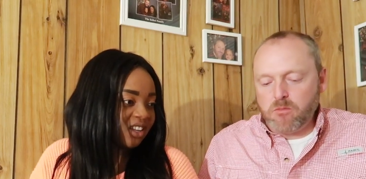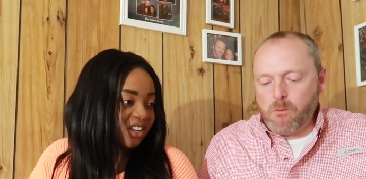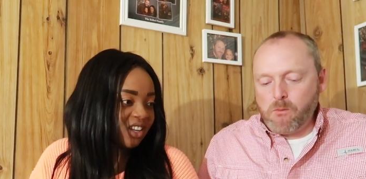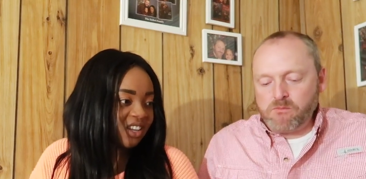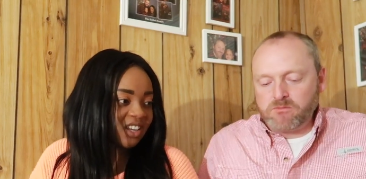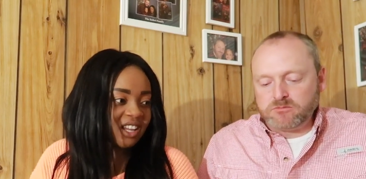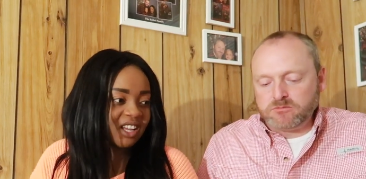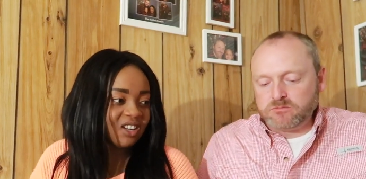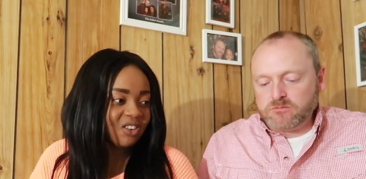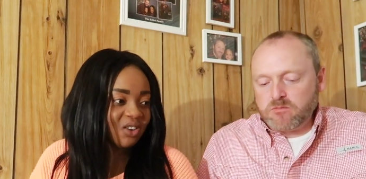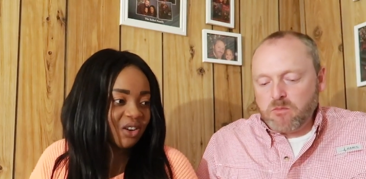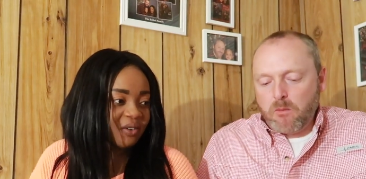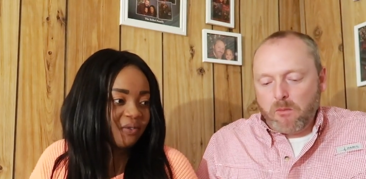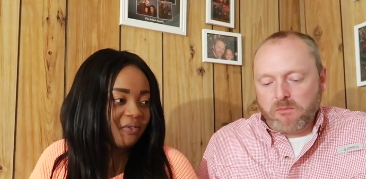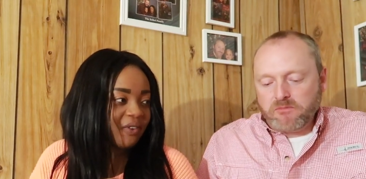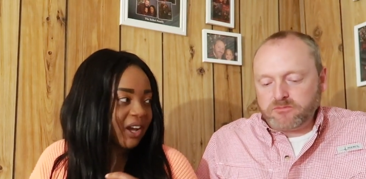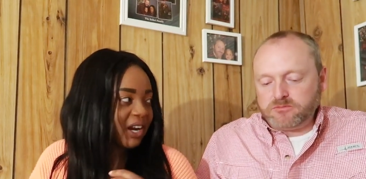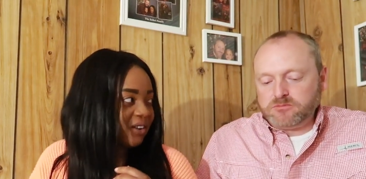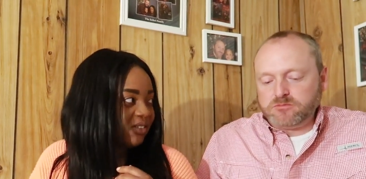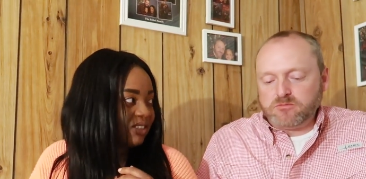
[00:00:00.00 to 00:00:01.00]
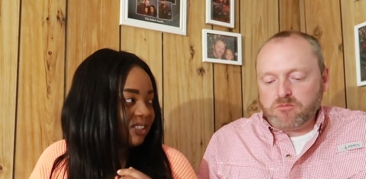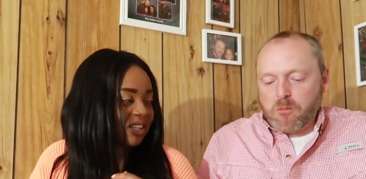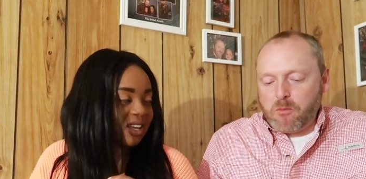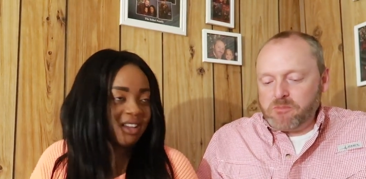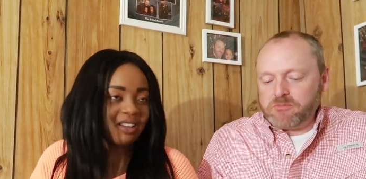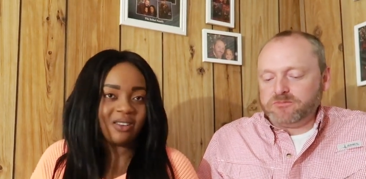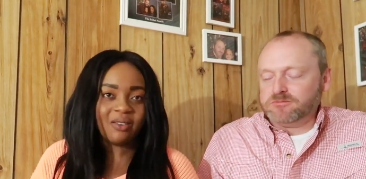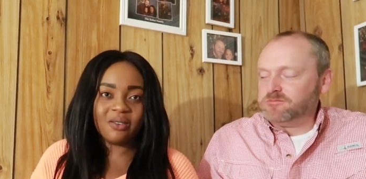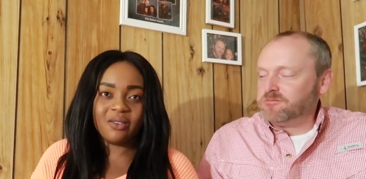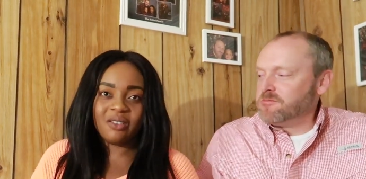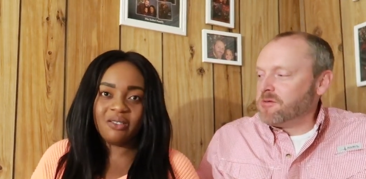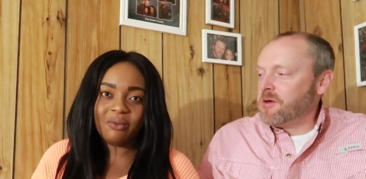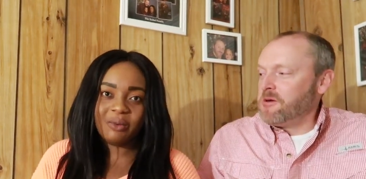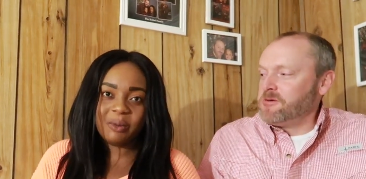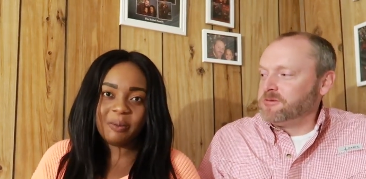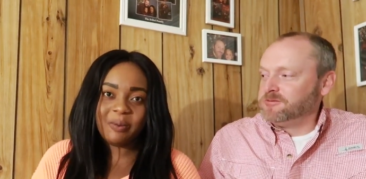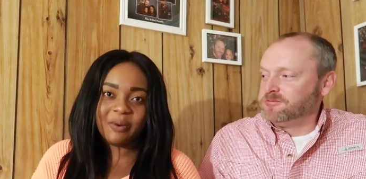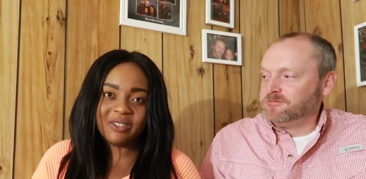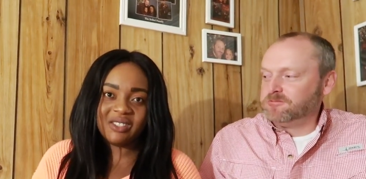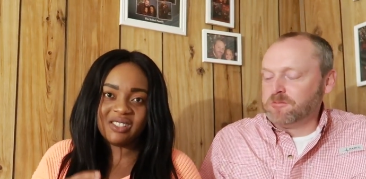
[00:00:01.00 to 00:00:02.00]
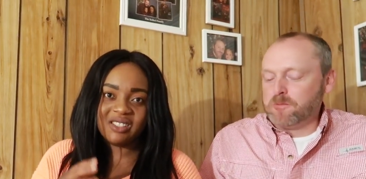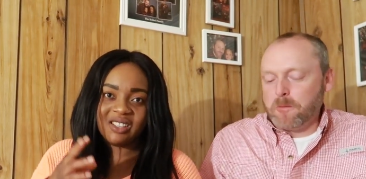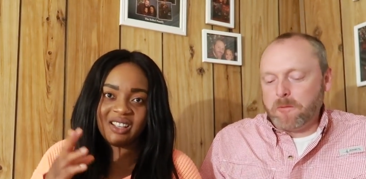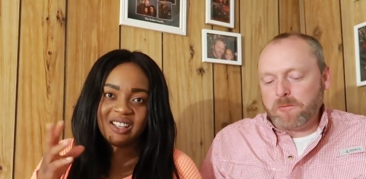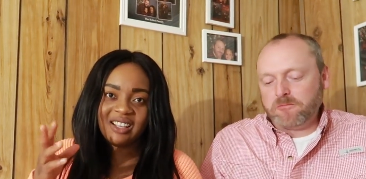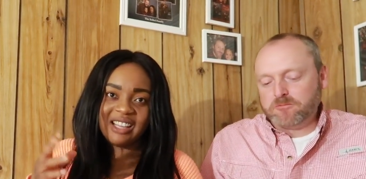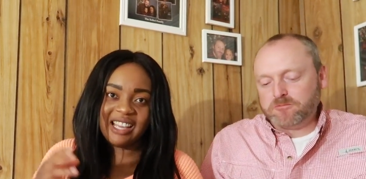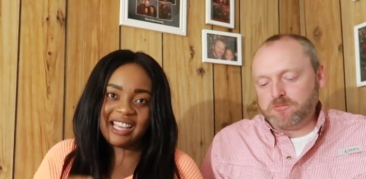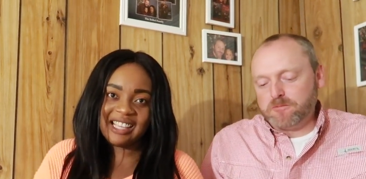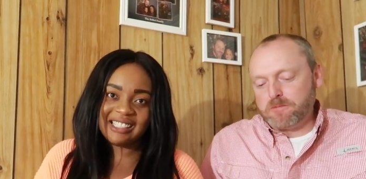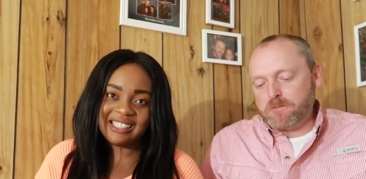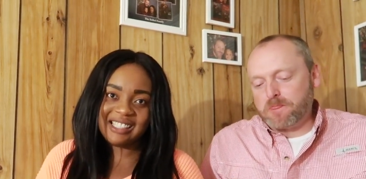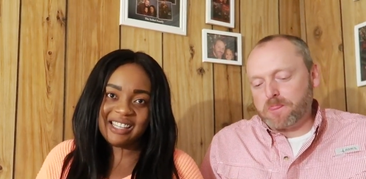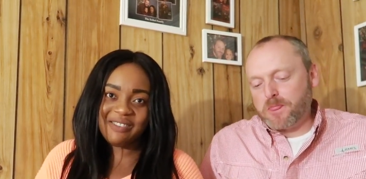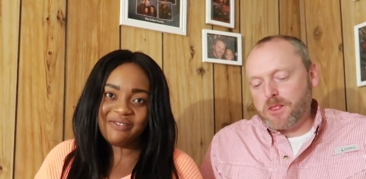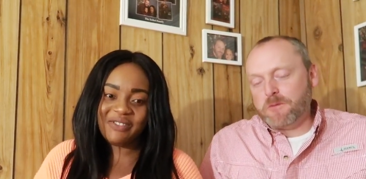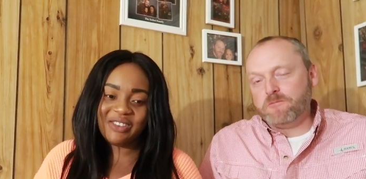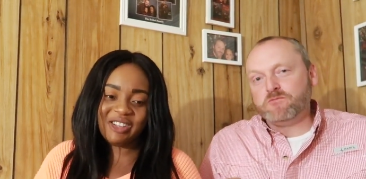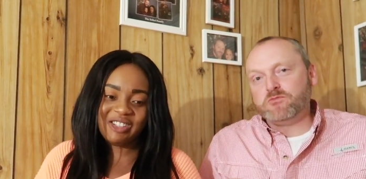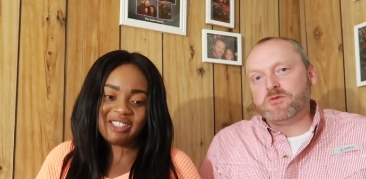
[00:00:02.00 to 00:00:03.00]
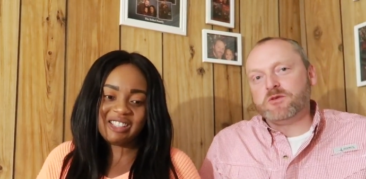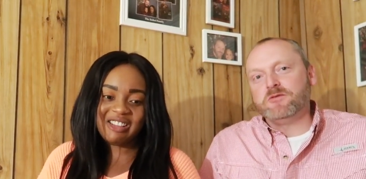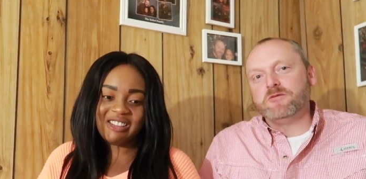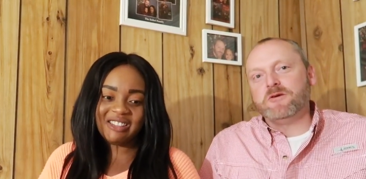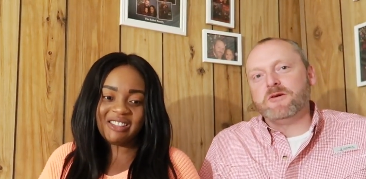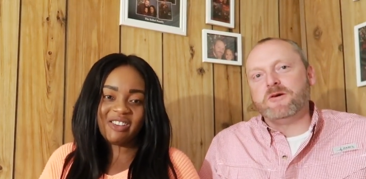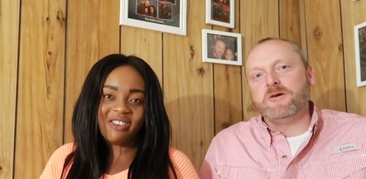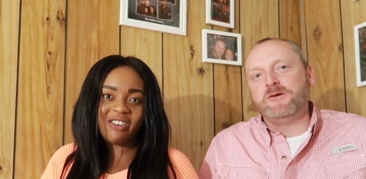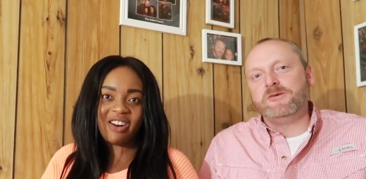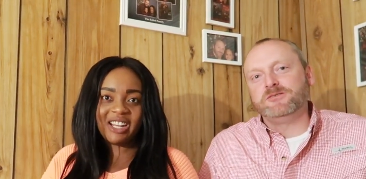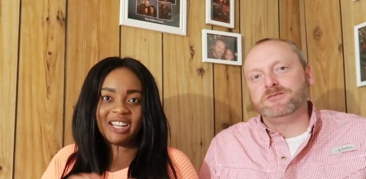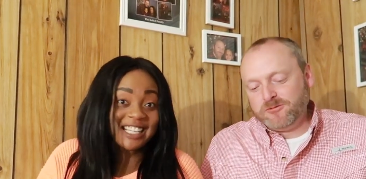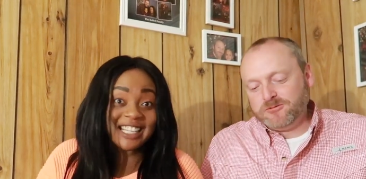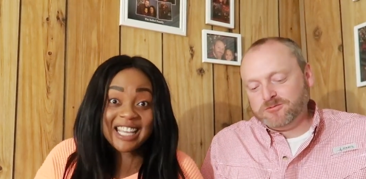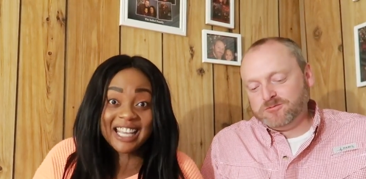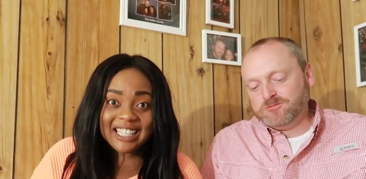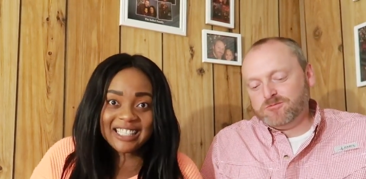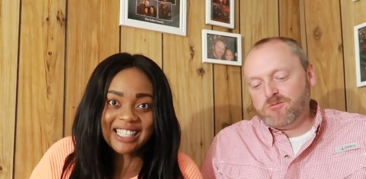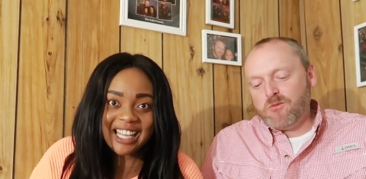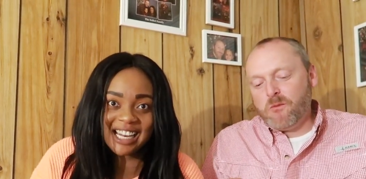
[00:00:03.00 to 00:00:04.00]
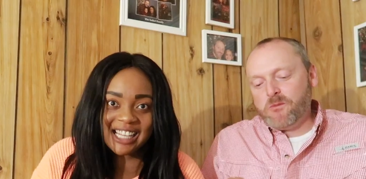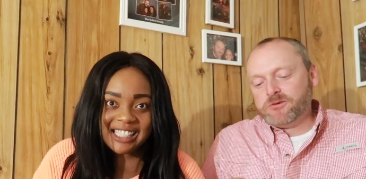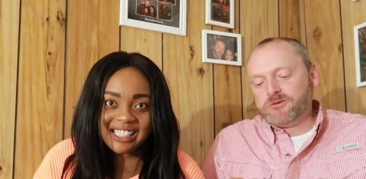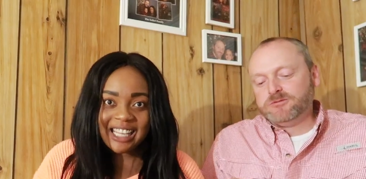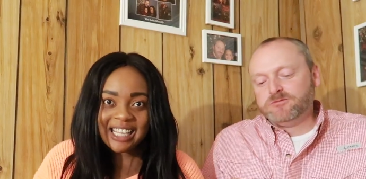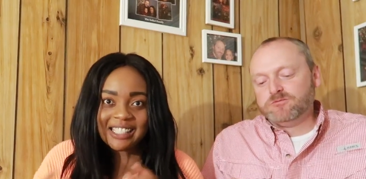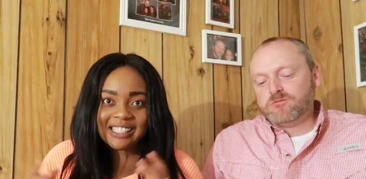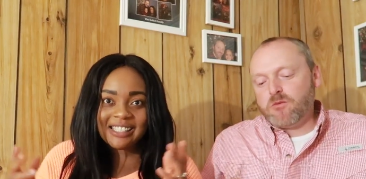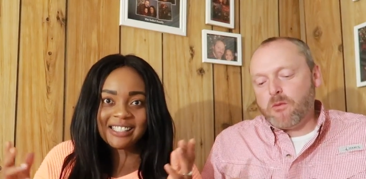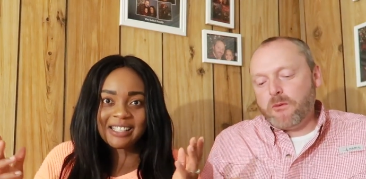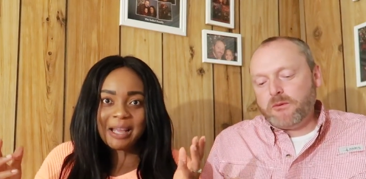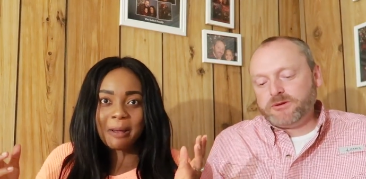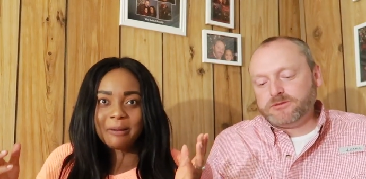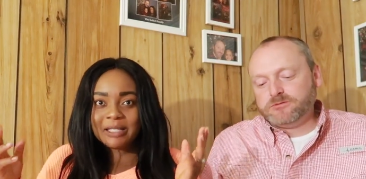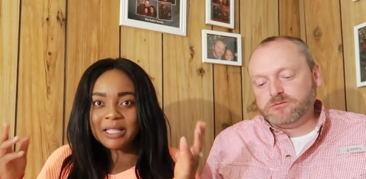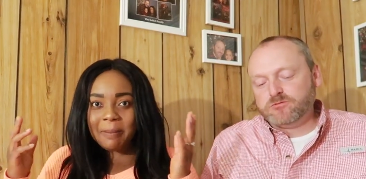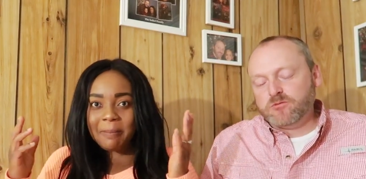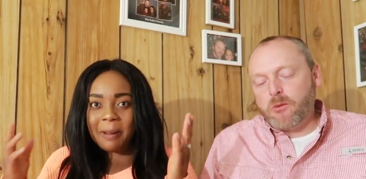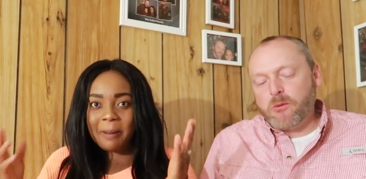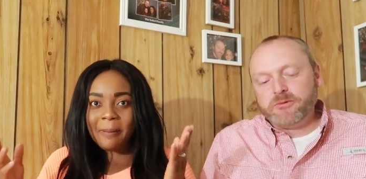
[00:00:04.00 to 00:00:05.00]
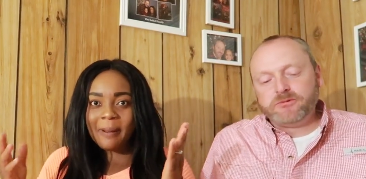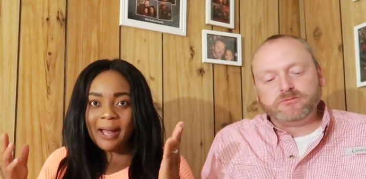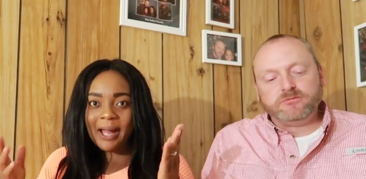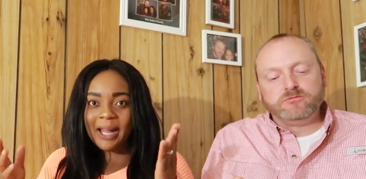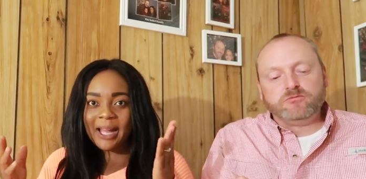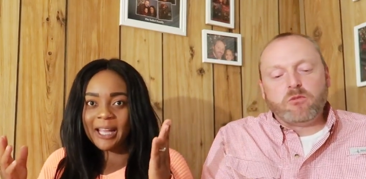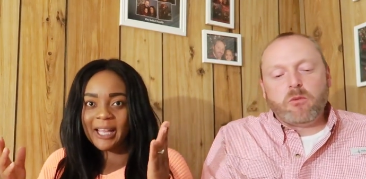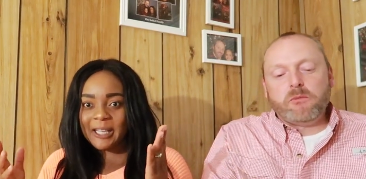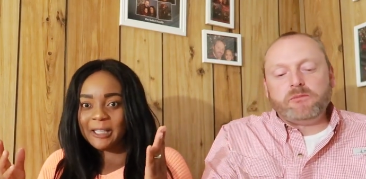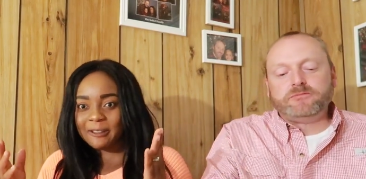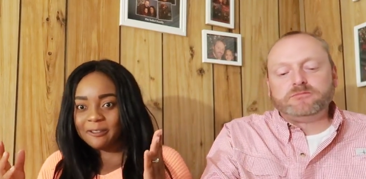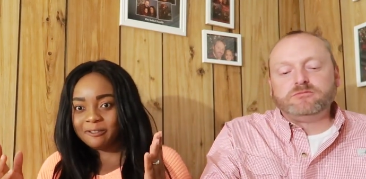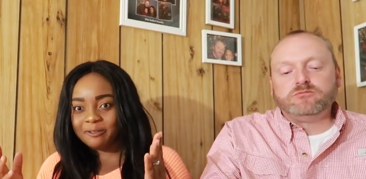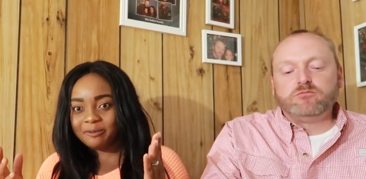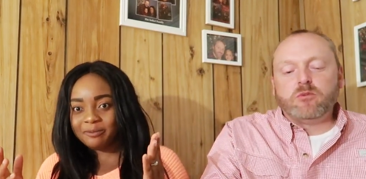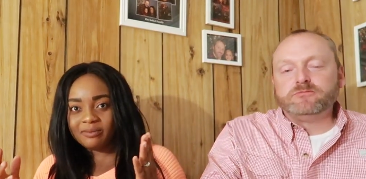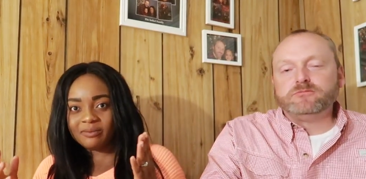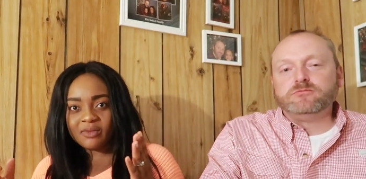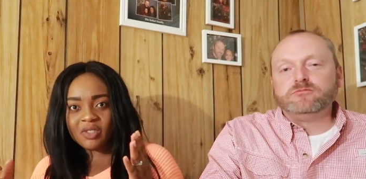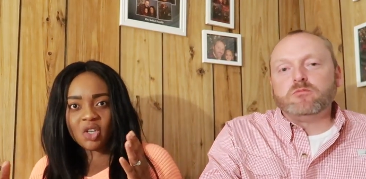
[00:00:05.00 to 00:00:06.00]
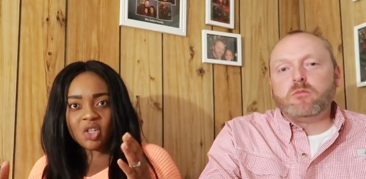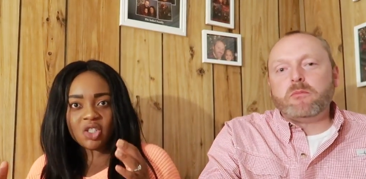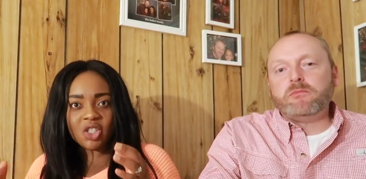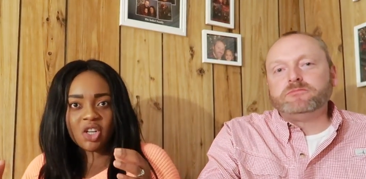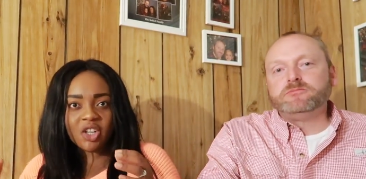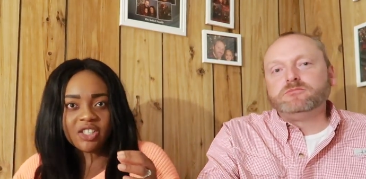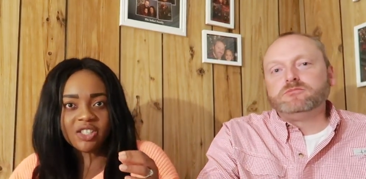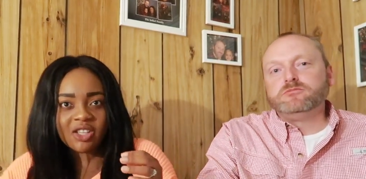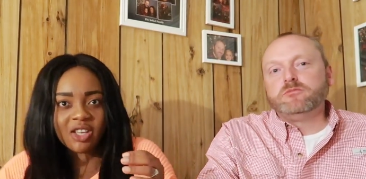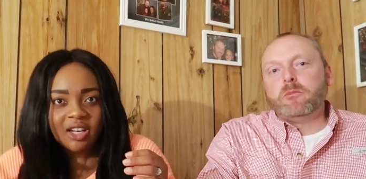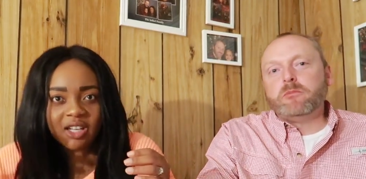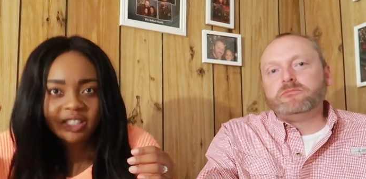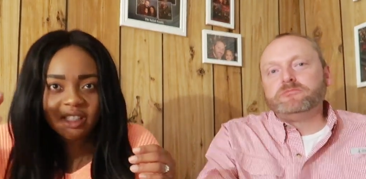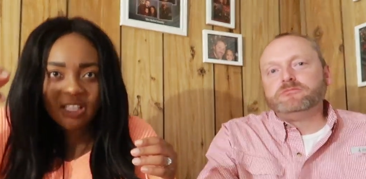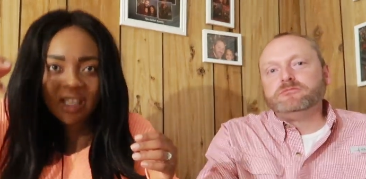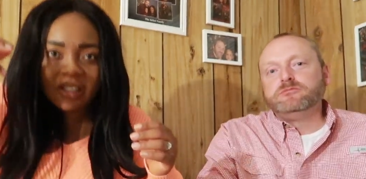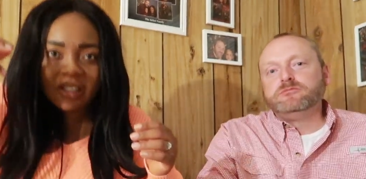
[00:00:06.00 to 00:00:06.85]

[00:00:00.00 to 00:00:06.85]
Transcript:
Speaker 1: you get notified every time we post uh, excellent videos out there, alright? So yes, go sis! Go say bye-bye! Go, go,